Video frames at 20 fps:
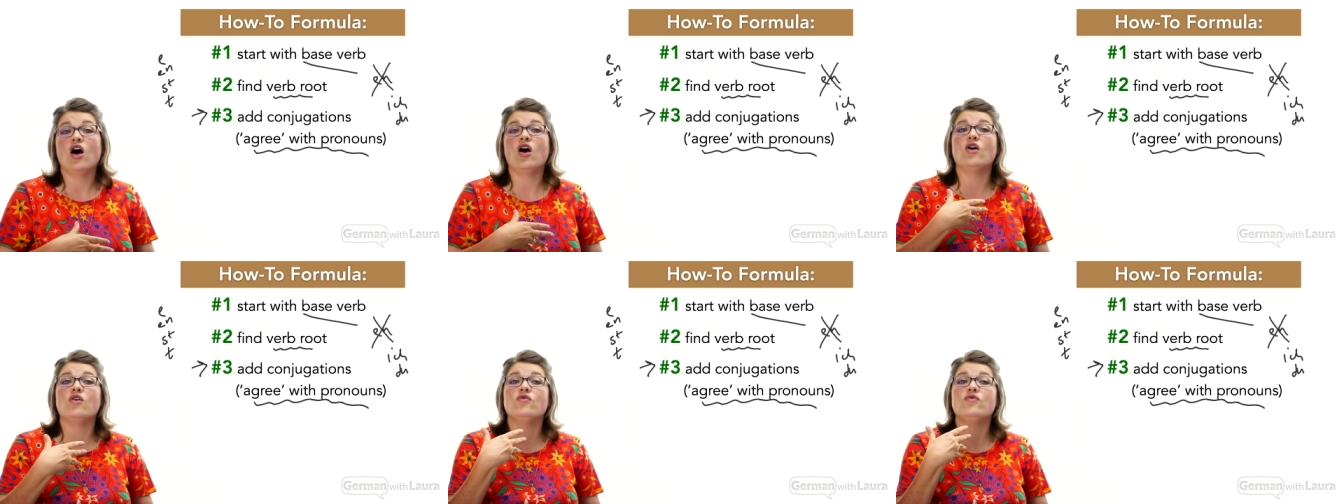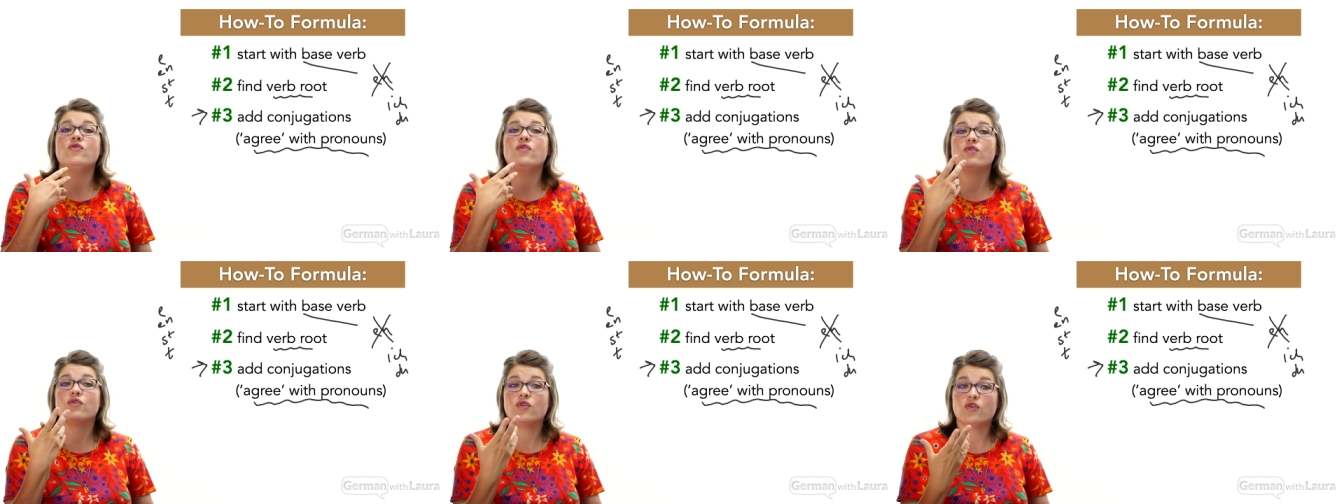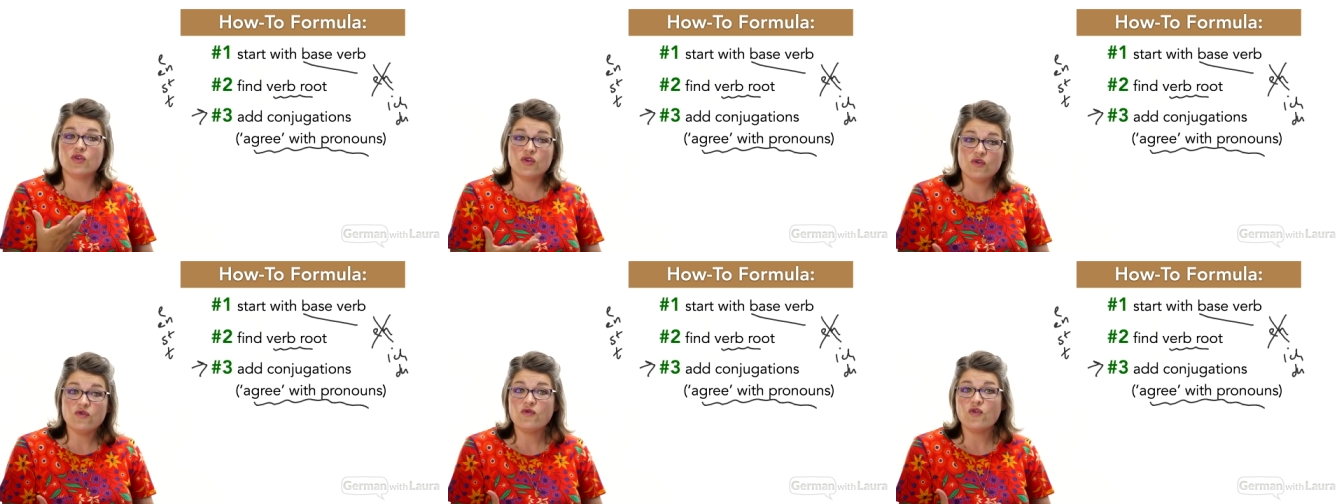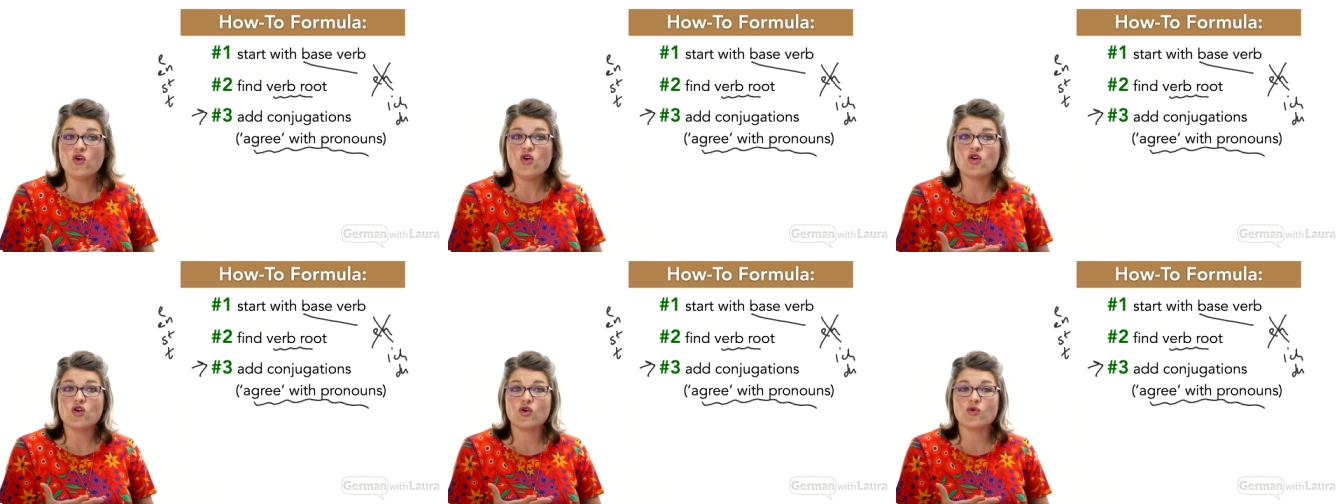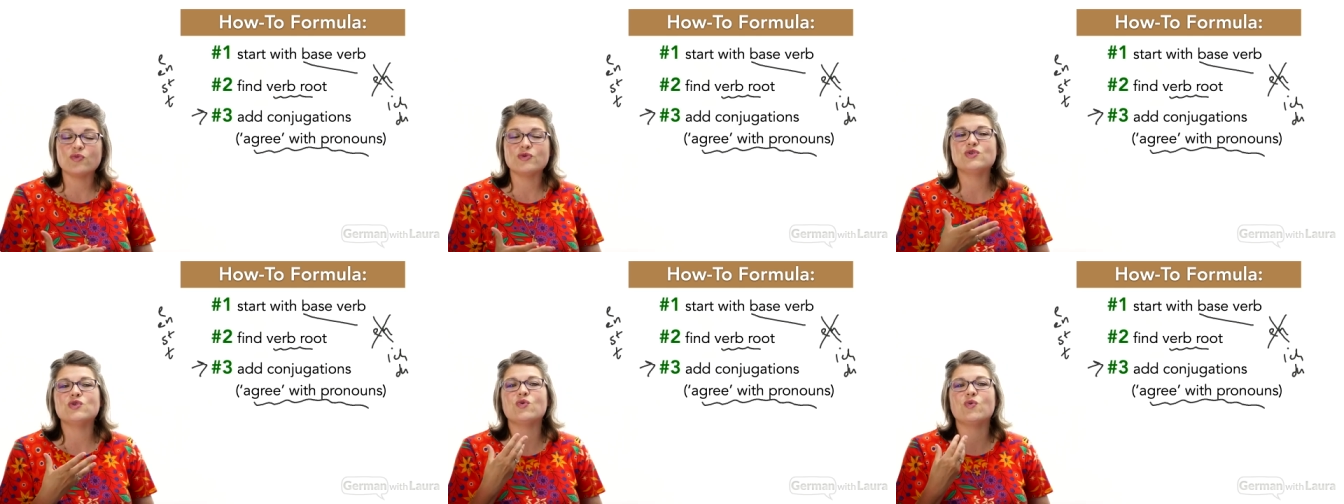of the
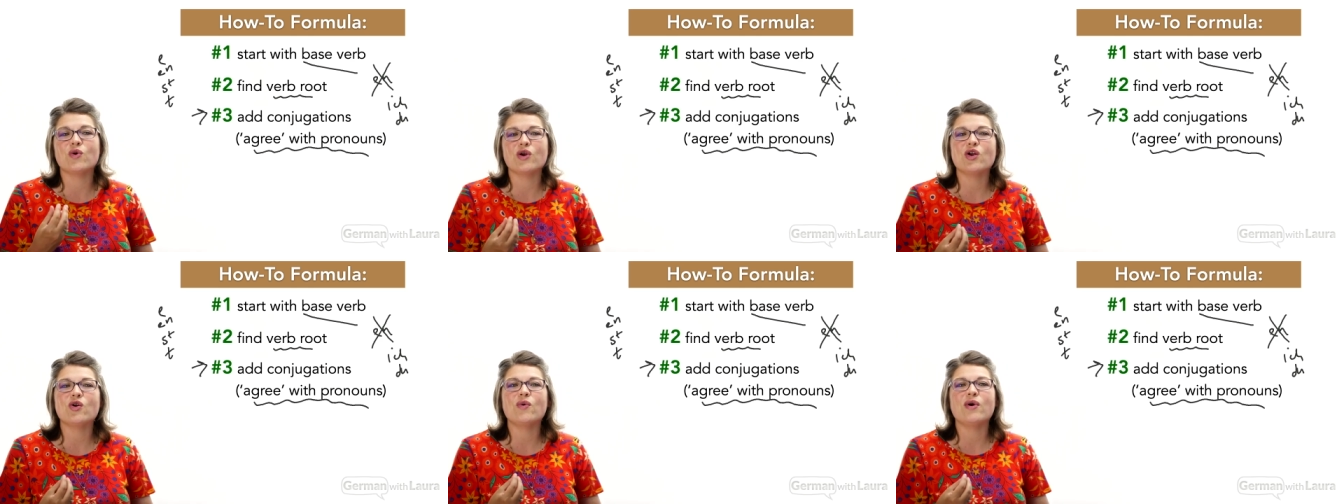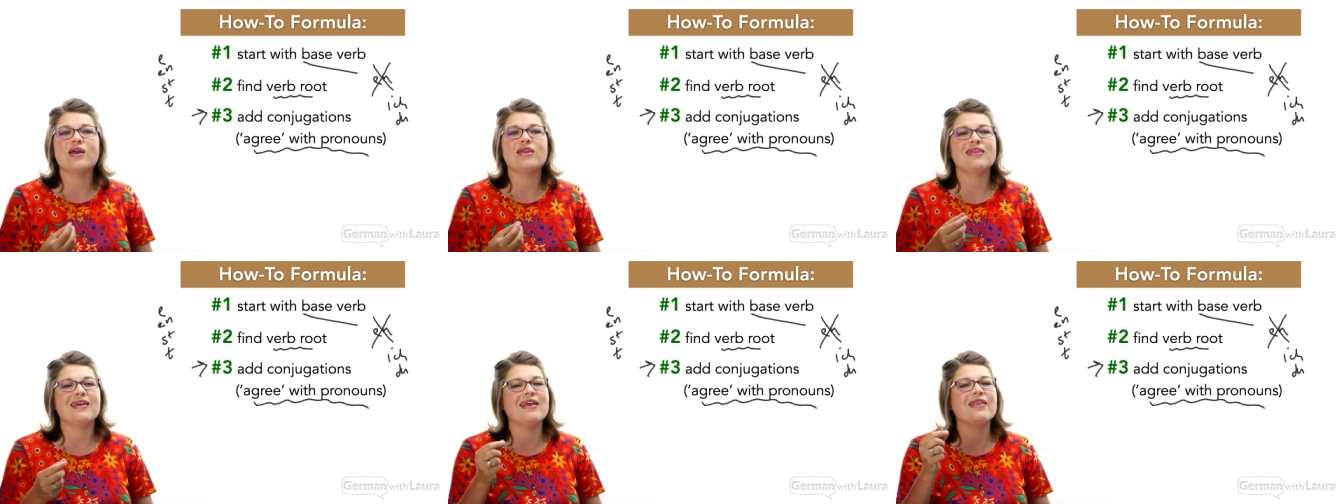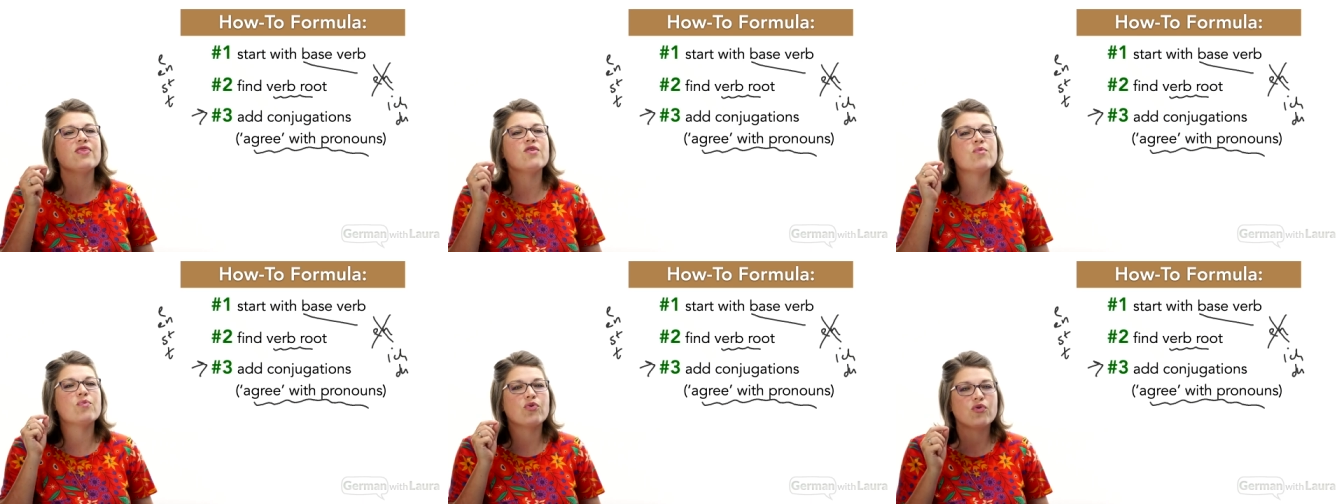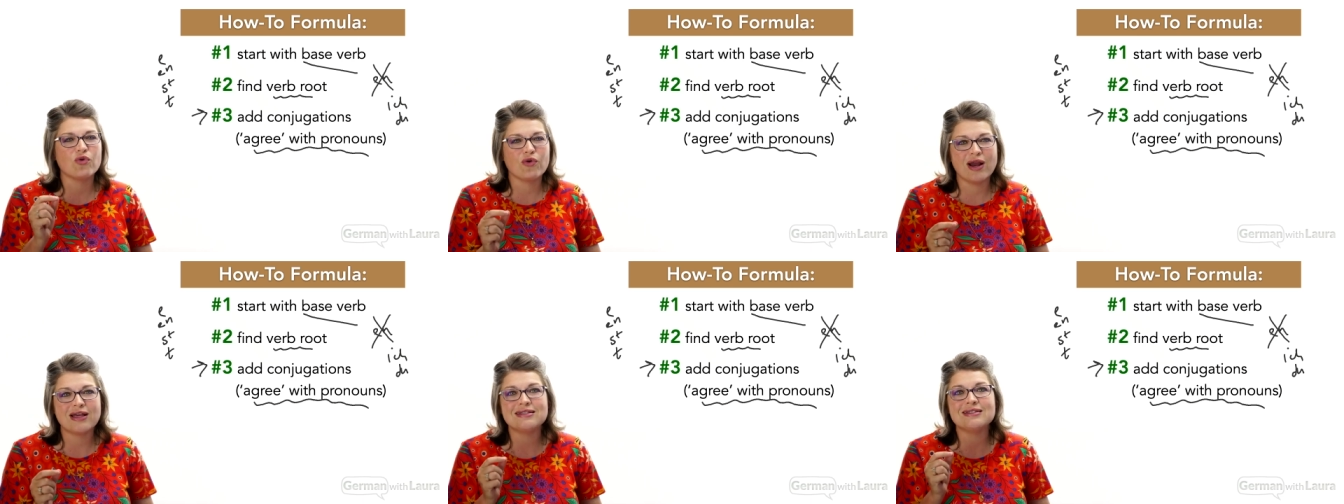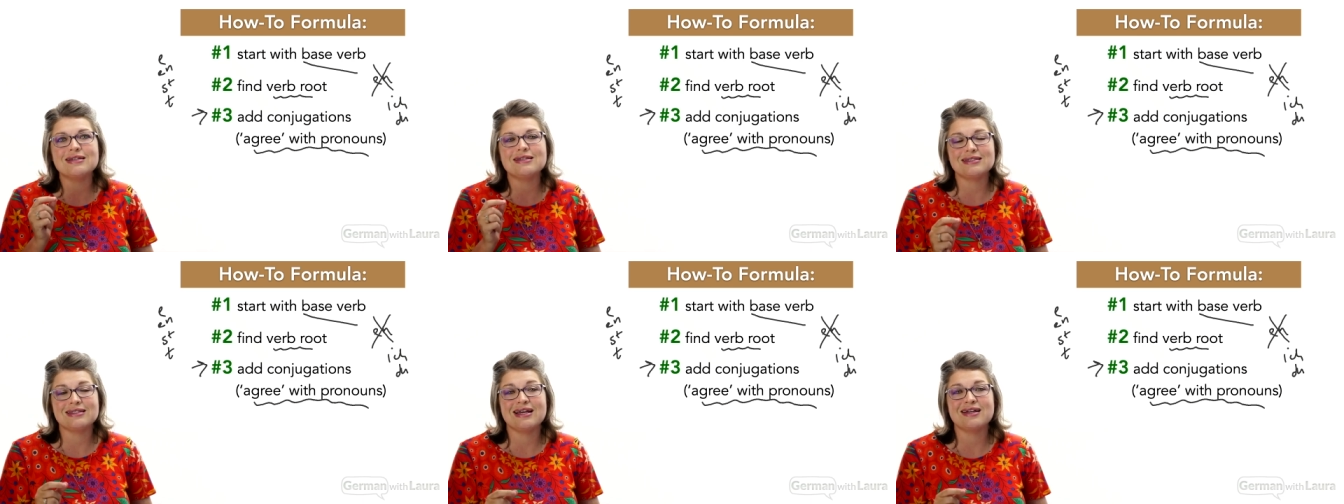verb to work with in the
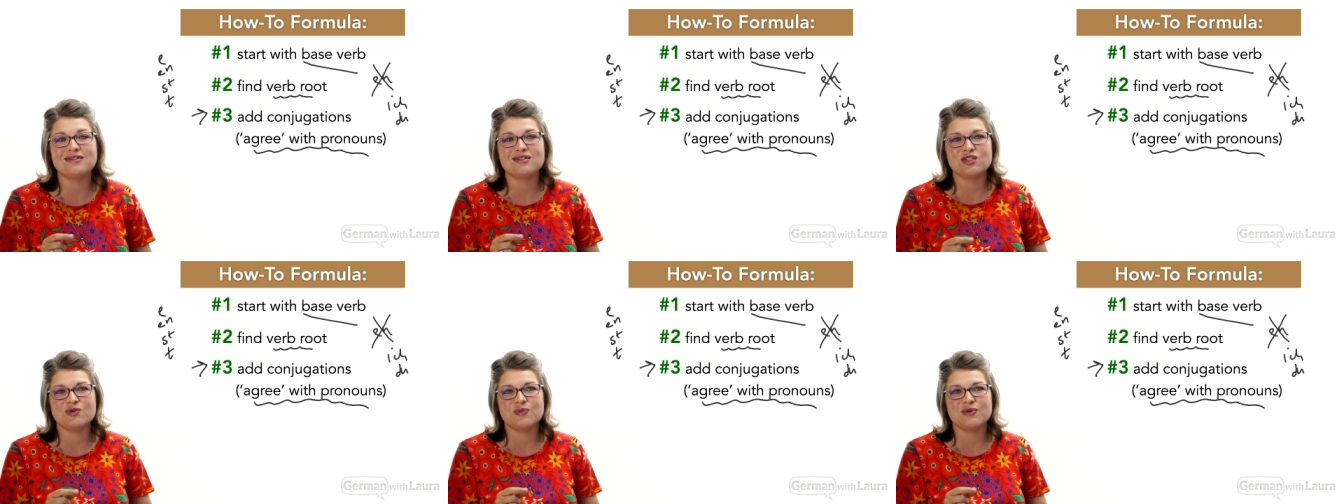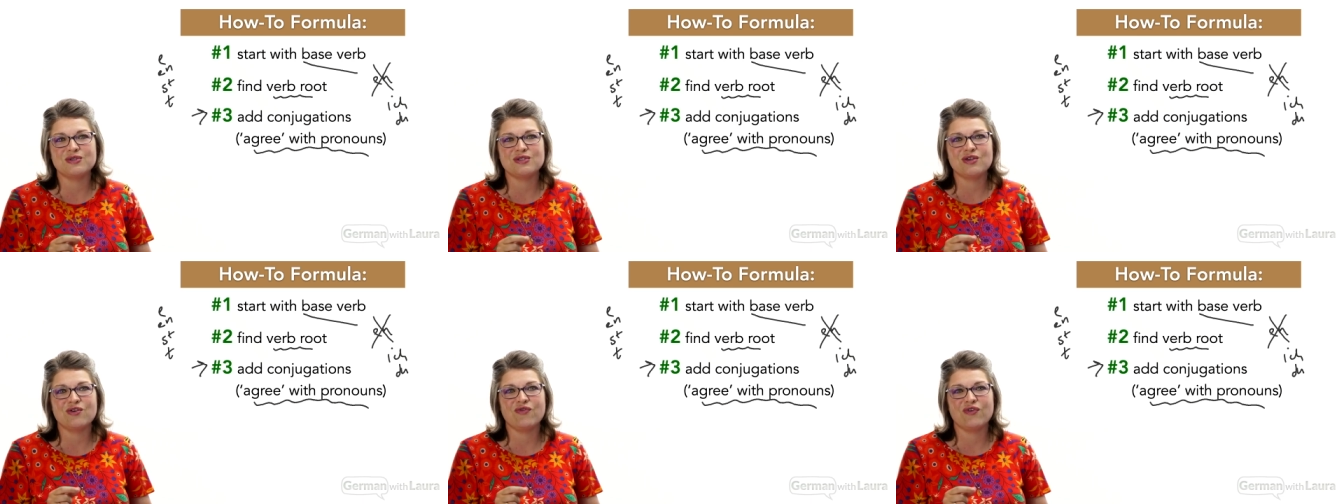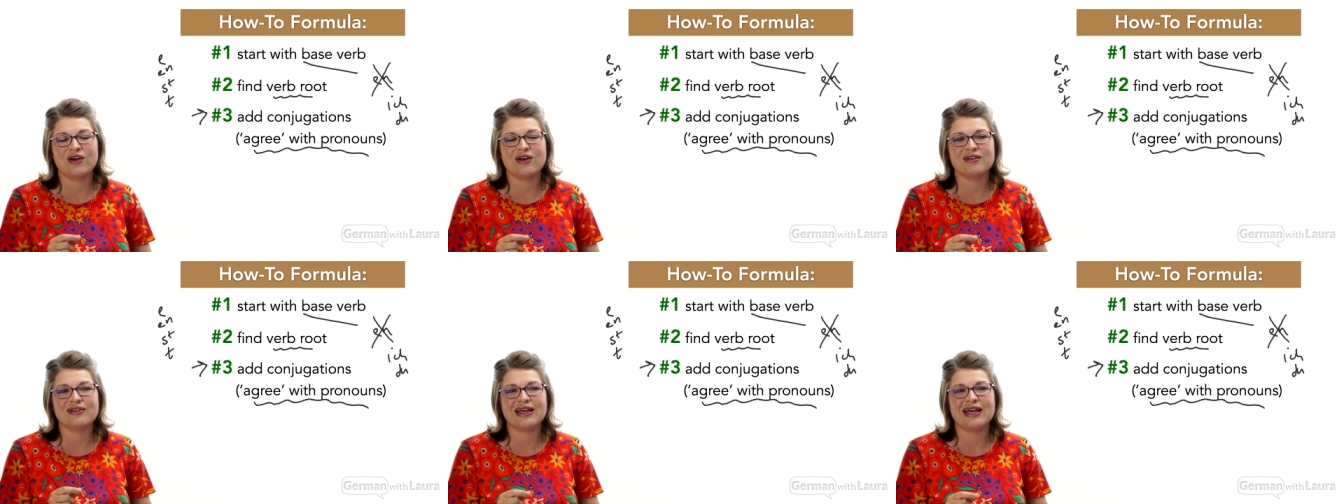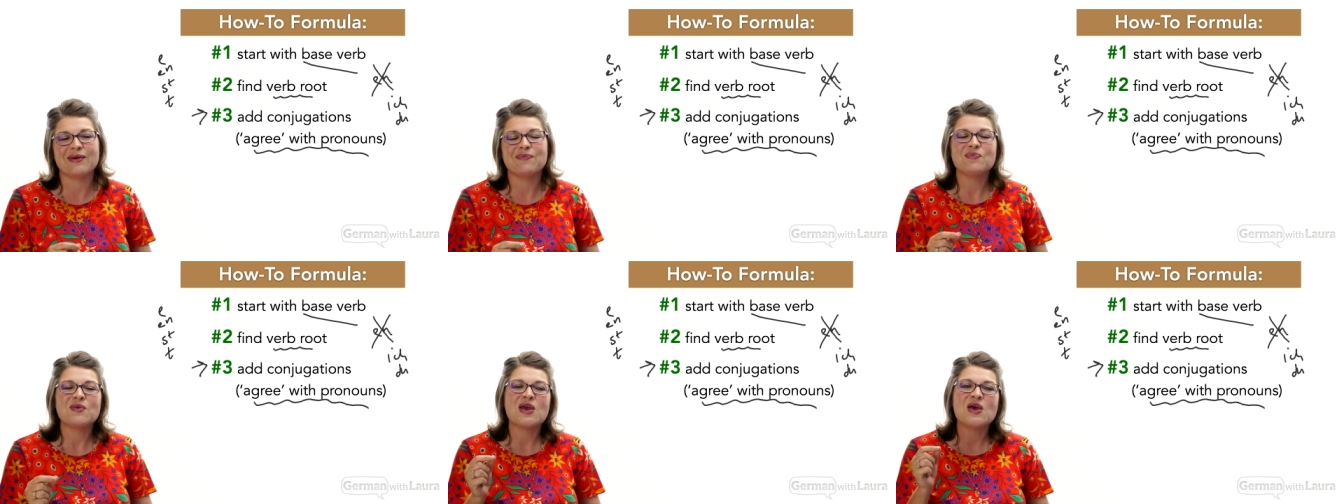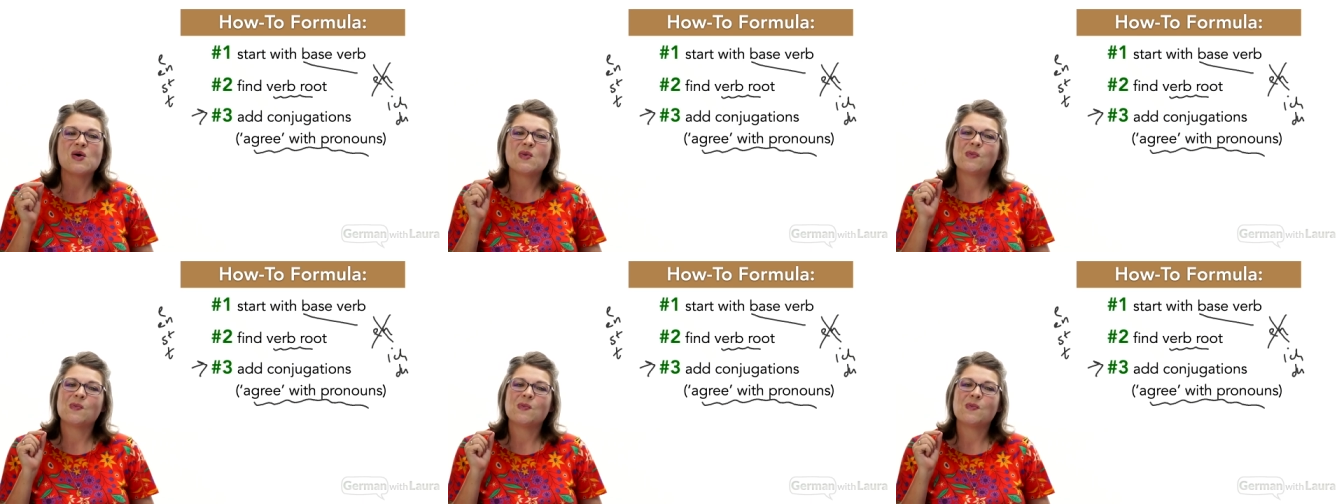present tense specifically.